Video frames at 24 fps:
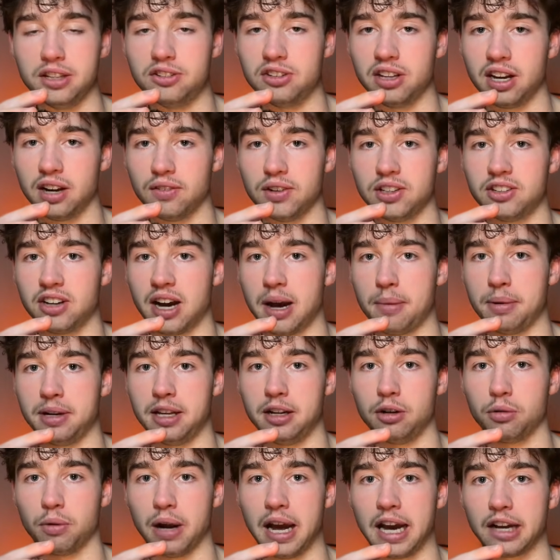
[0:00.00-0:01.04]
it every time it
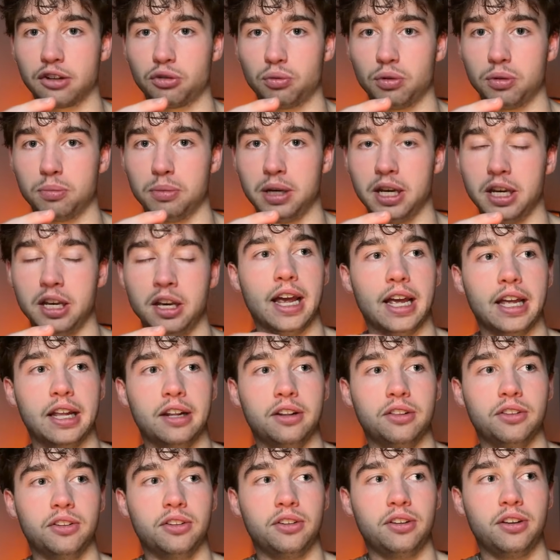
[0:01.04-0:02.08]
interacts with me.
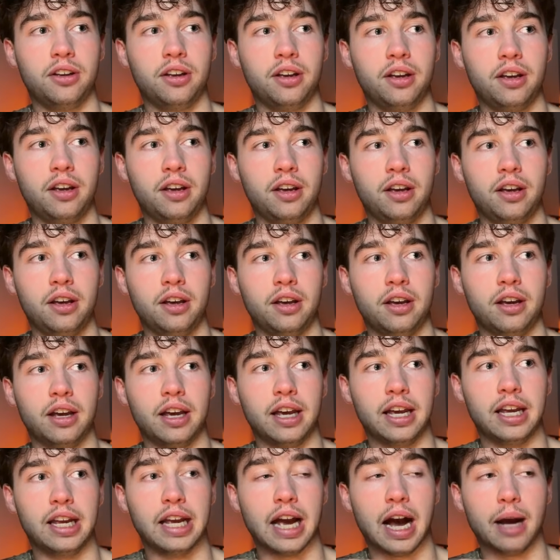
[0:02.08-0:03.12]
And
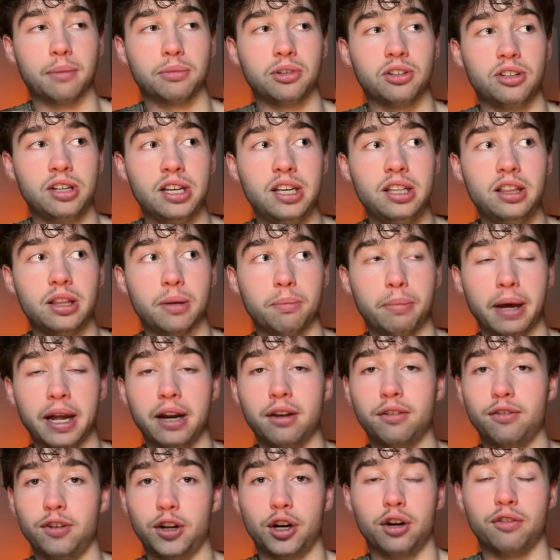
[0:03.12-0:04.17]
I'm seeing the
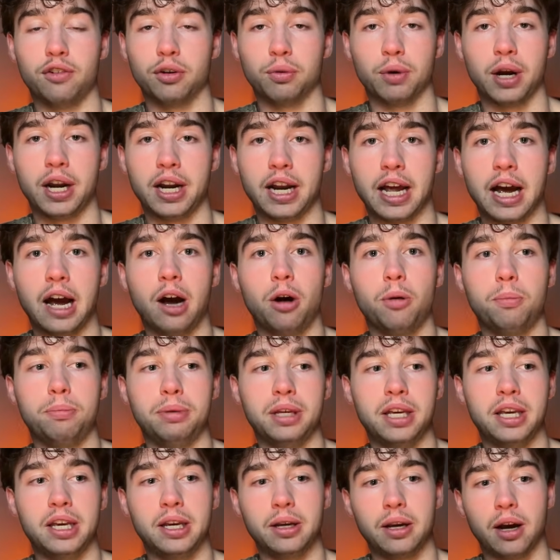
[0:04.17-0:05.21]
benefit of it right now,
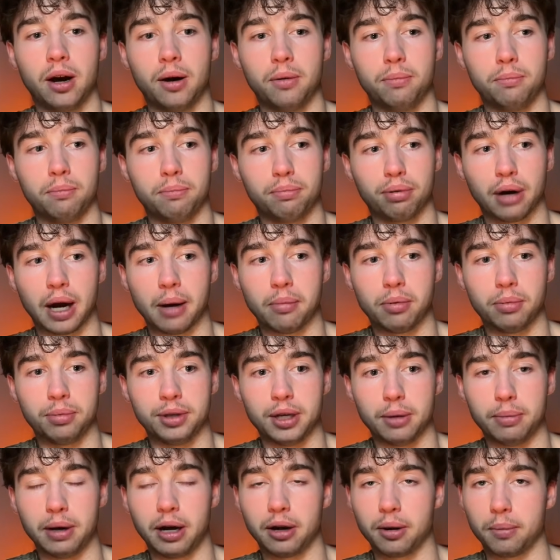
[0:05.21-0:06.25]
being probably
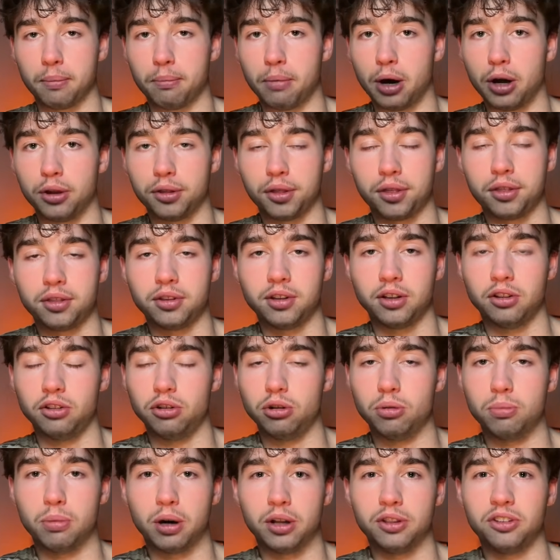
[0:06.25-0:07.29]
about a month to 2
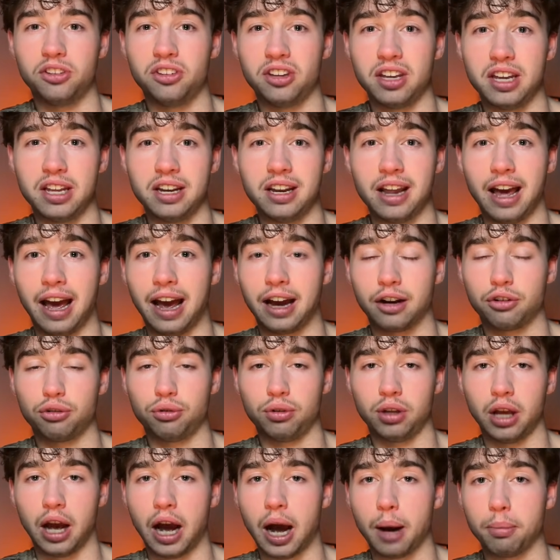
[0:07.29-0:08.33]
months into
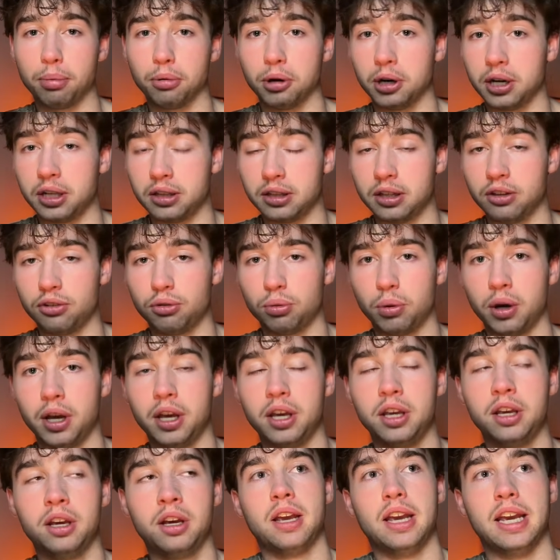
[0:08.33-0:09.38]
actually operating this
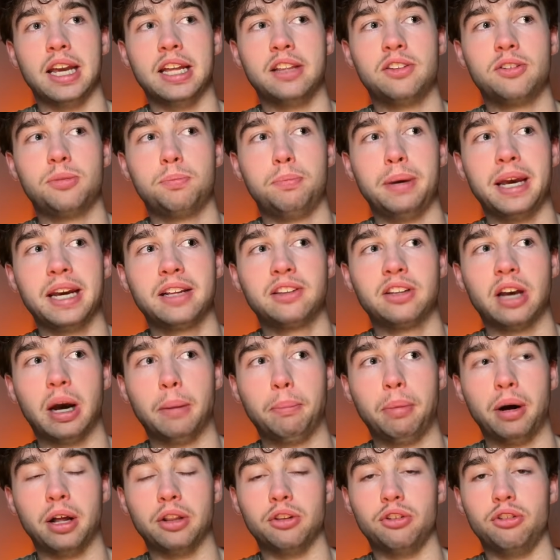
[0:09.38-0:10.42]
way. It's picked up
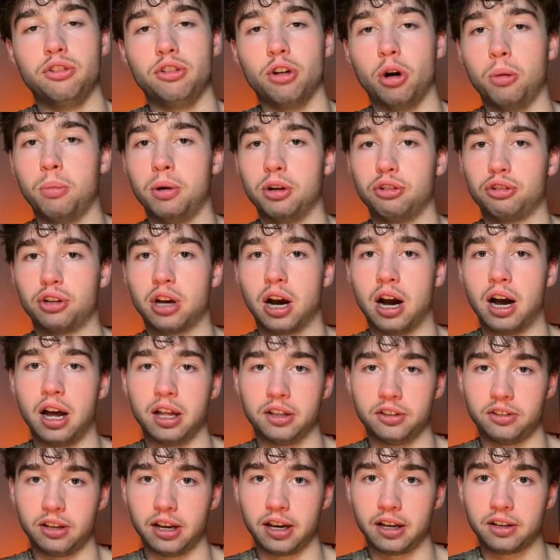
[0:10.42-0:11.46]
on so much
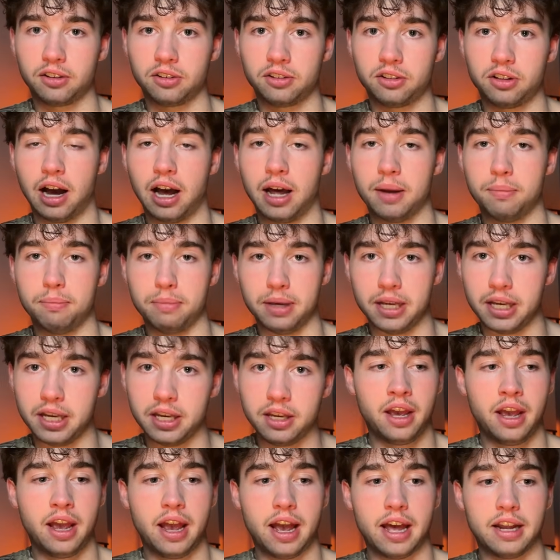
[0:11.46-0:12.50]
context on me,
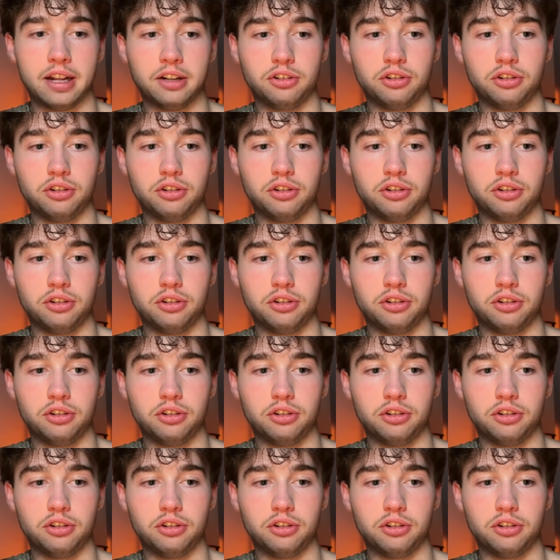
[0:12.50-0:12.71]
and